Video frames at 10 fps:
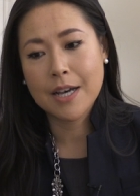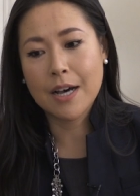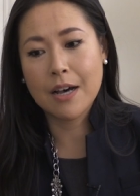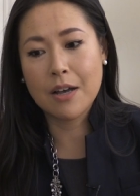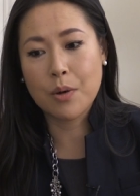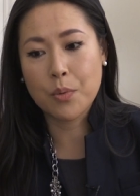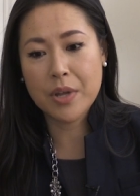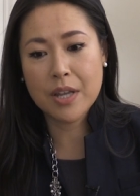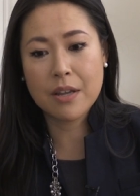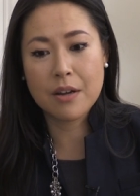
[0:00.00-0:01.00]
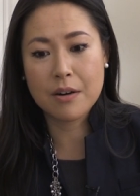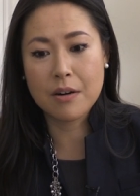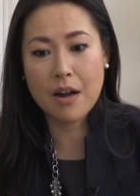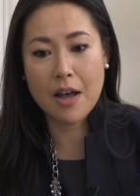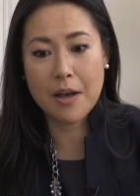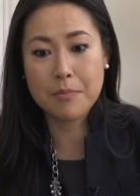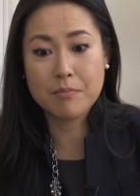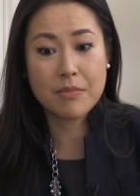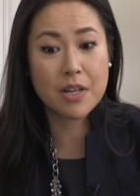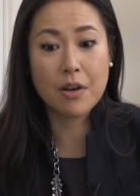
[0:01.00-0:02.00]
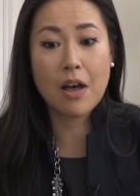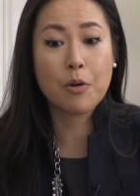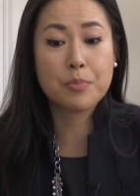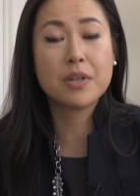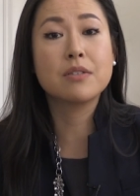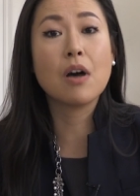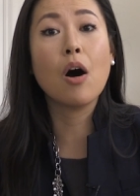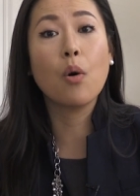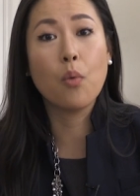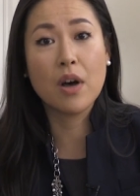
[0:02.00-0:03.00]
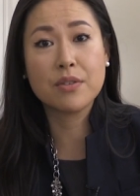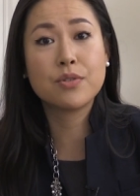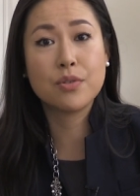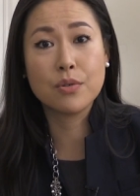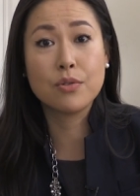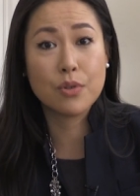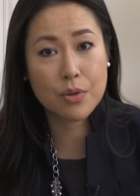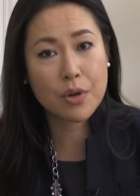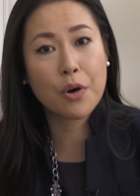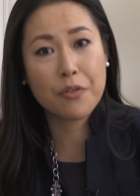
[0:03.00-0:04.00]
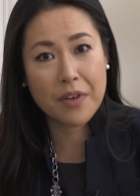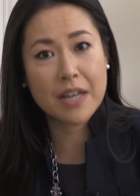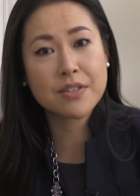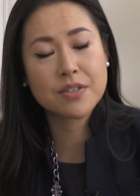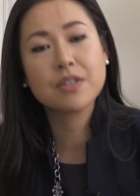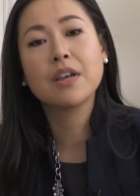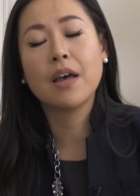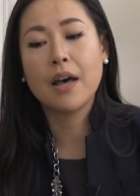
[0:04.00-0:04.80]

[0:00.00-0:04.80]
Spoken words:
and we hear, you know, LPs all want to do co-invest,